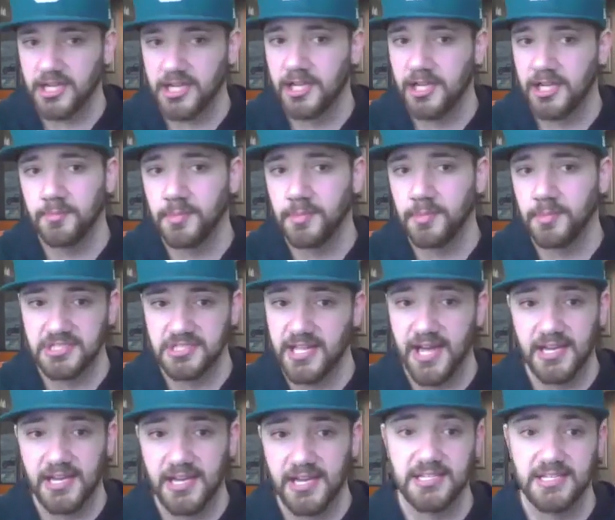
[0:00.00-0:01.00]
at least after
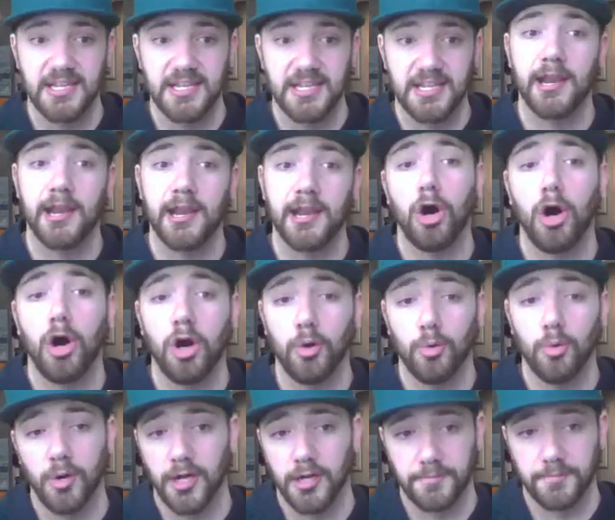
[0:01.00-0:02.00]
this game, because
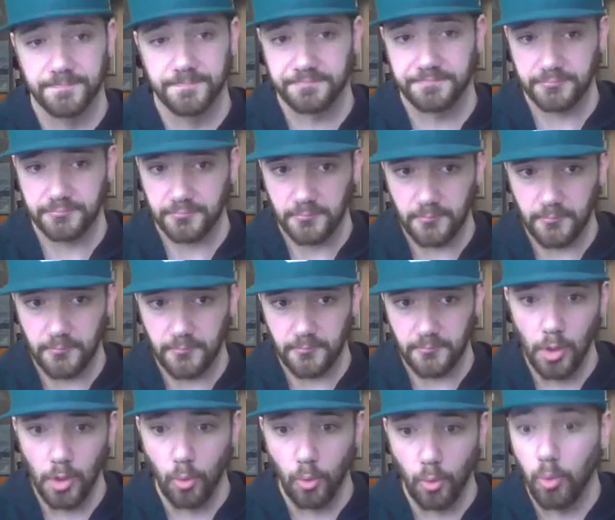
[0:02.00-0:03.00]
that is not at all
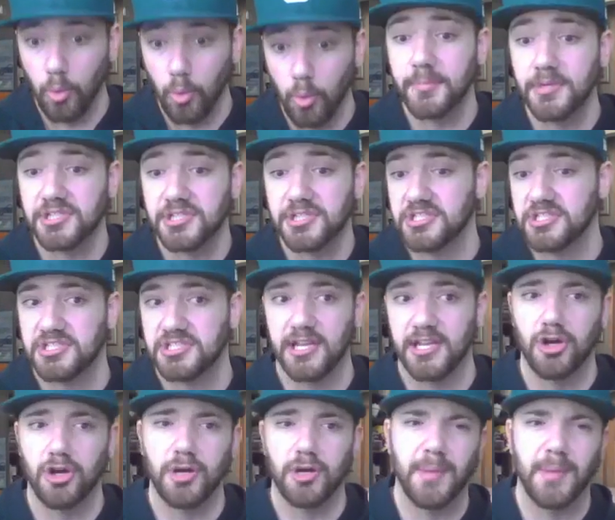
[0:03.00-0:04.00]

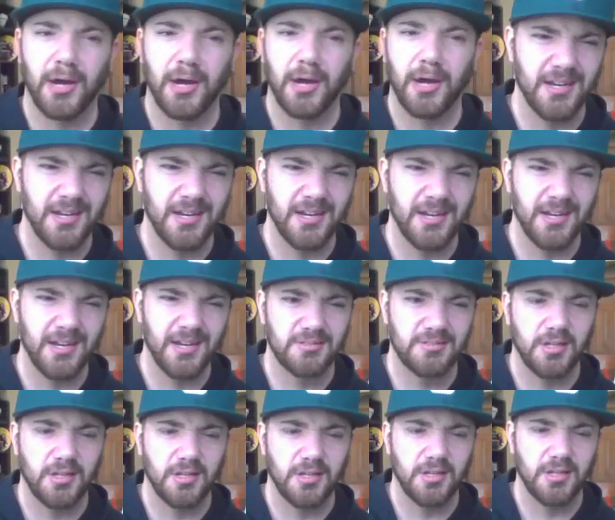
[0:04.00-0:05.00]
what Michigan State
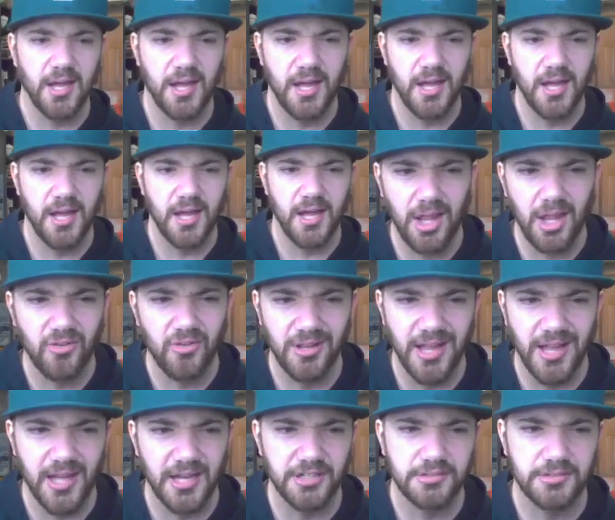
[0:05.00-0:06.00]
heard about. They had
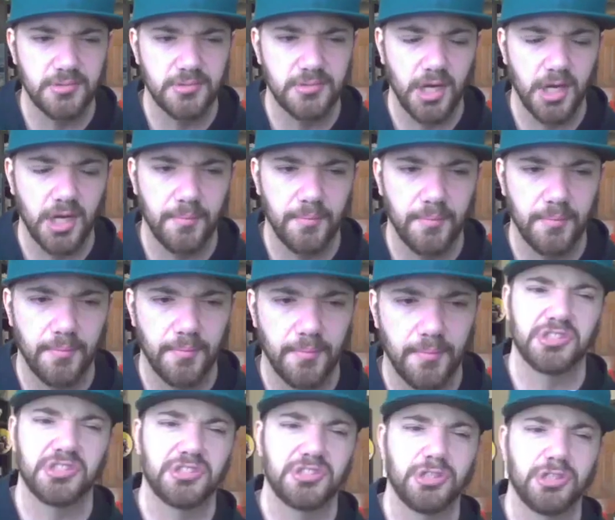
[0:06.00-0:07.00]
a hell of a
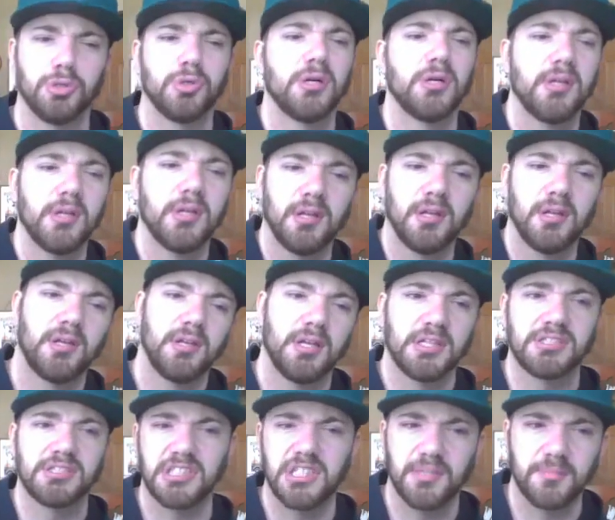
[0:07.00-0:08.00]
lot of
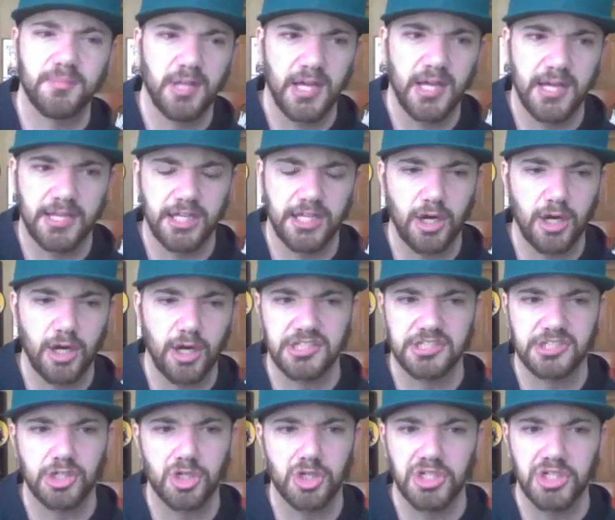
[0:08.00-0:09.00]
penalties too. It
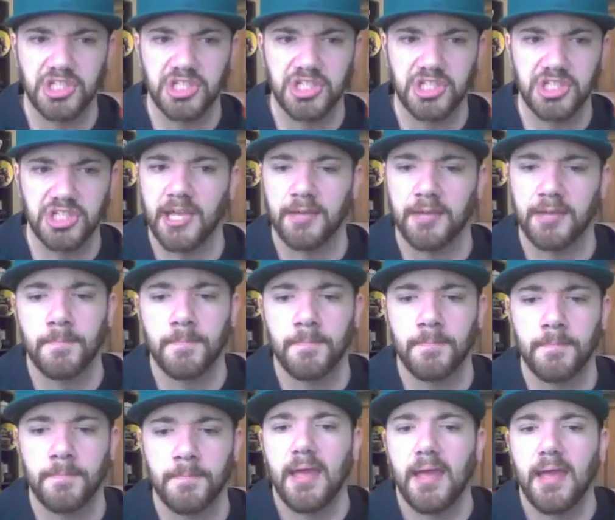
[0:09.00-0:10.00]
seemed like at least
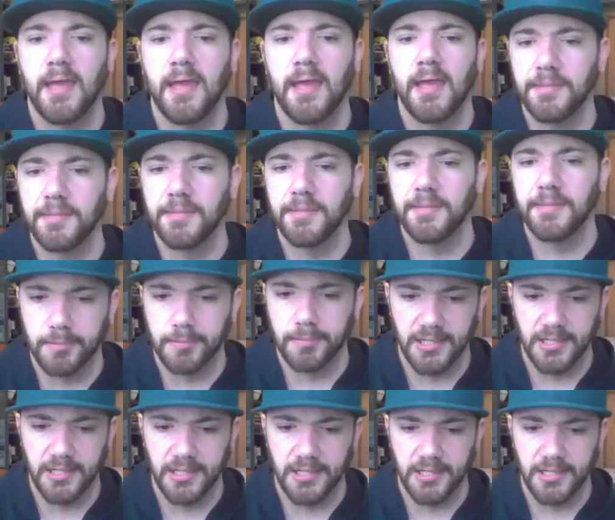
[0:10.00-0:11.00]
early in the game,
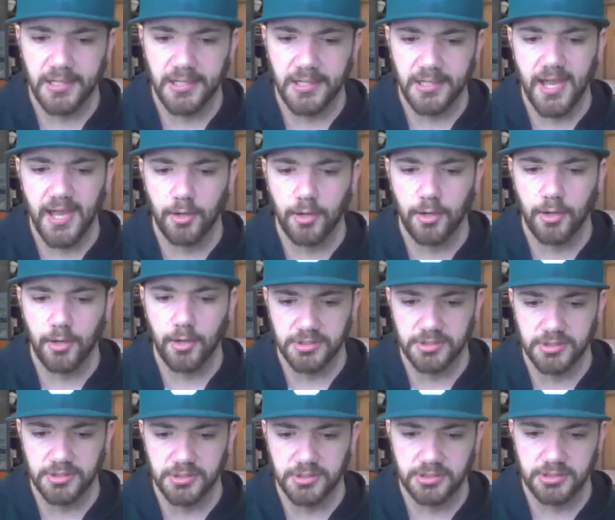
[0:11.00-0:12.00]
any big play
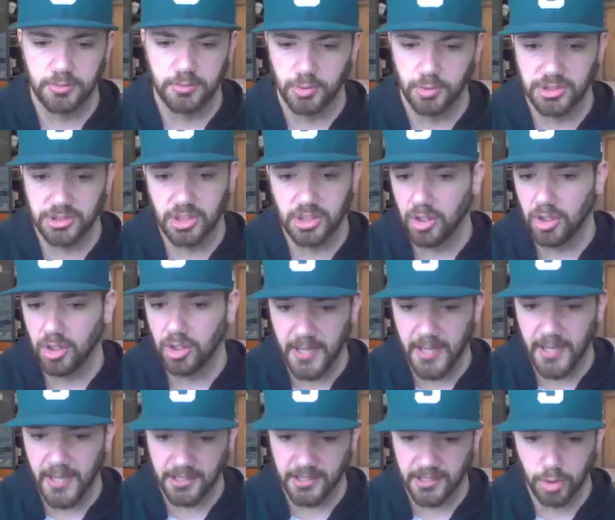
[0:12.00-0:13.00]
that they had
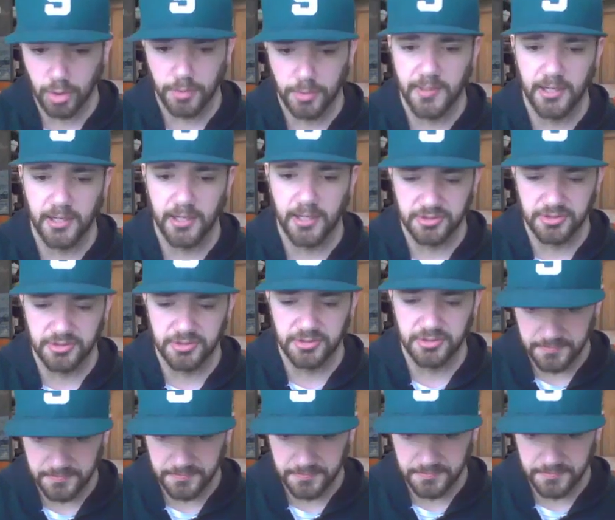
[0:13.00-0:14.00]
was called
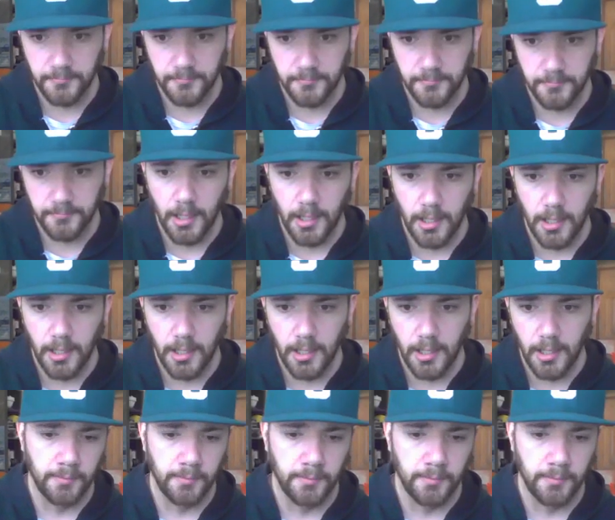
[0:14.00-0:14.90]
back due to penalties.